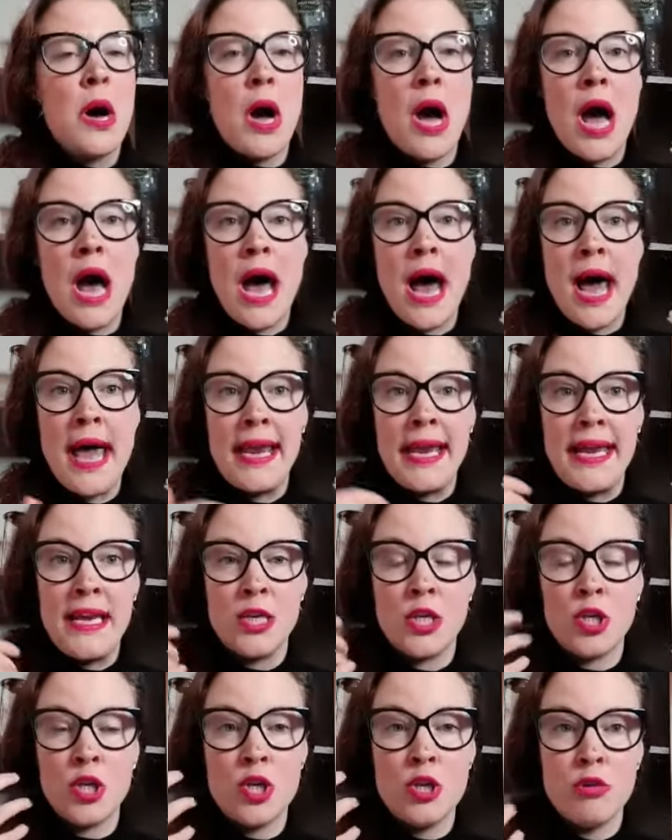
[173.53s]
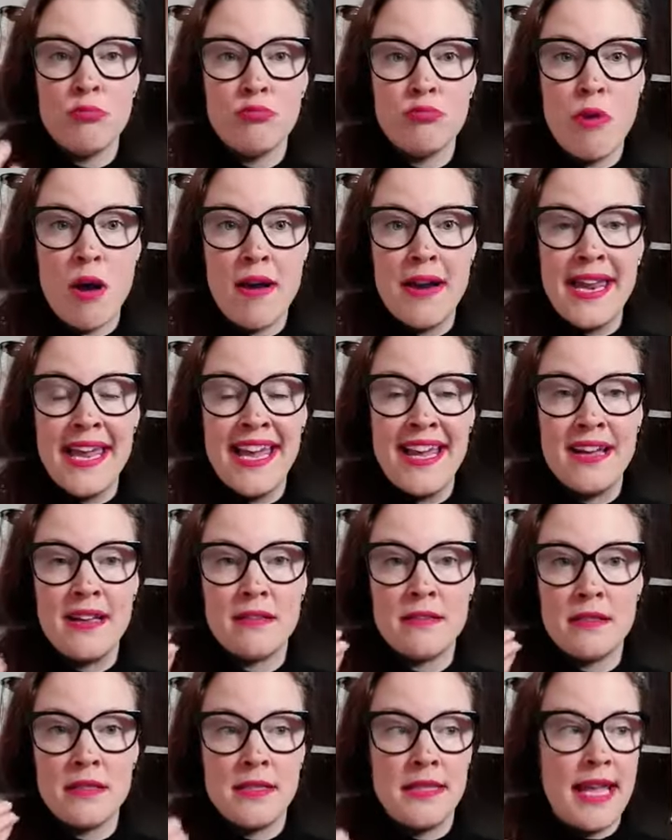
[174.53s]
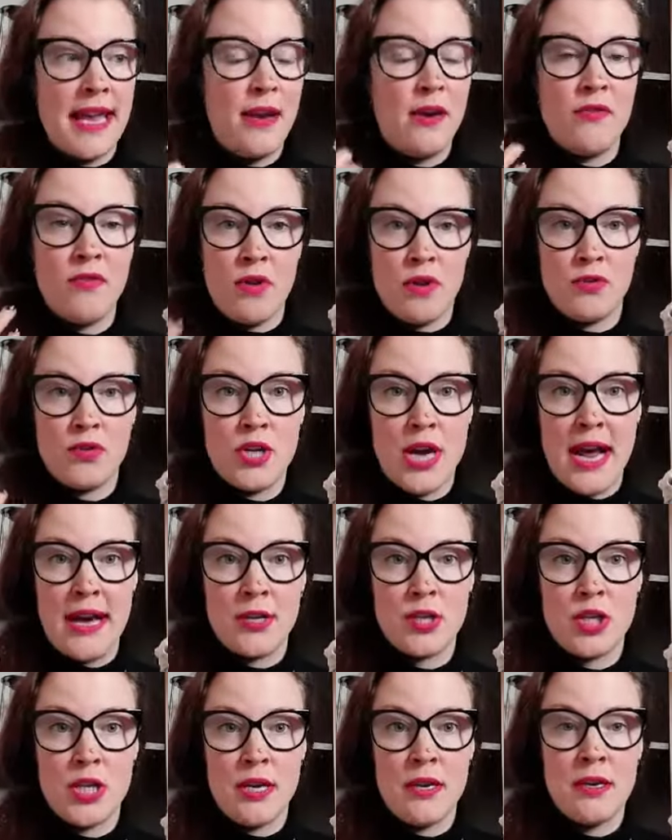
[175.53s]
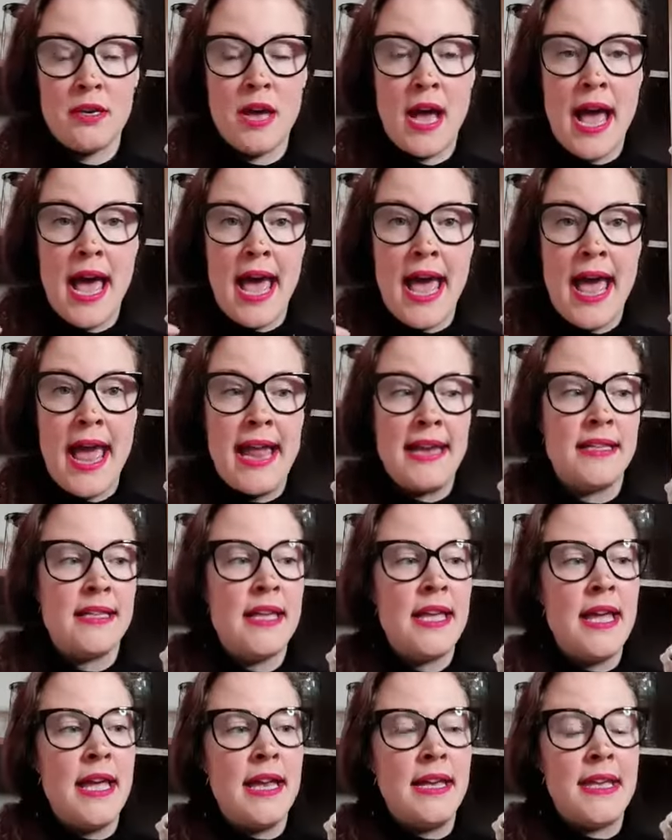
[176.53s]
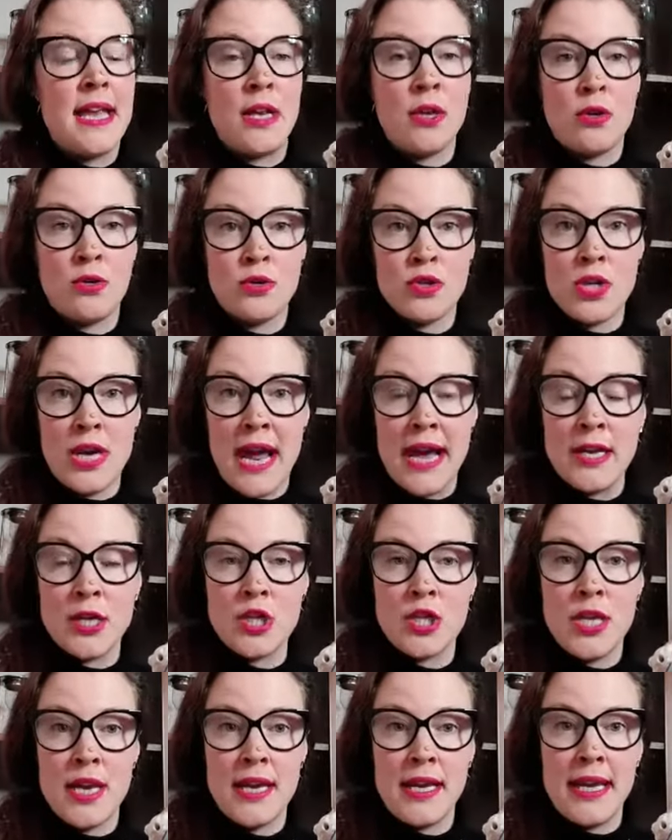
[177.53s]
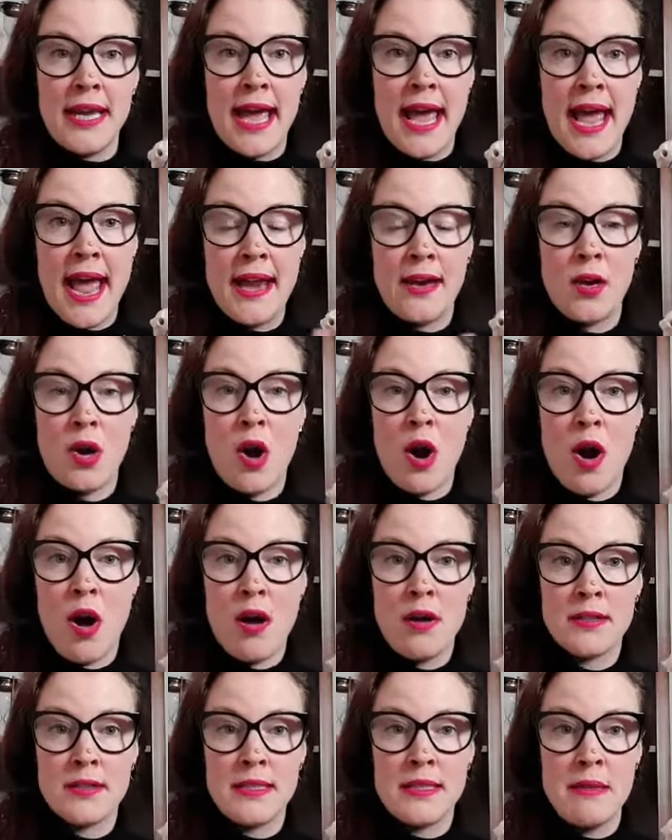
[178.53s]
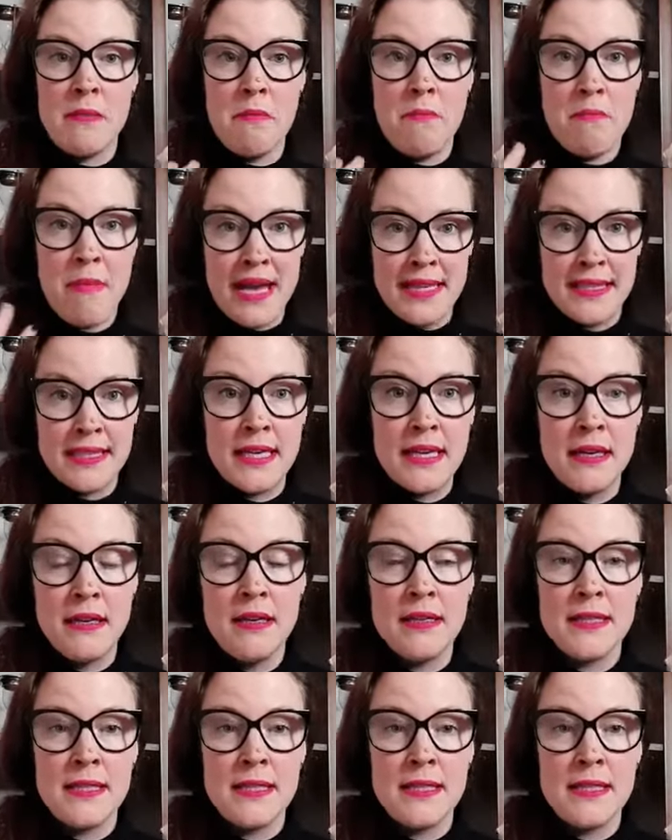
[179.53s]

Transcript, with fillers: are in a chronic state of contraction and that contraction can cause muscular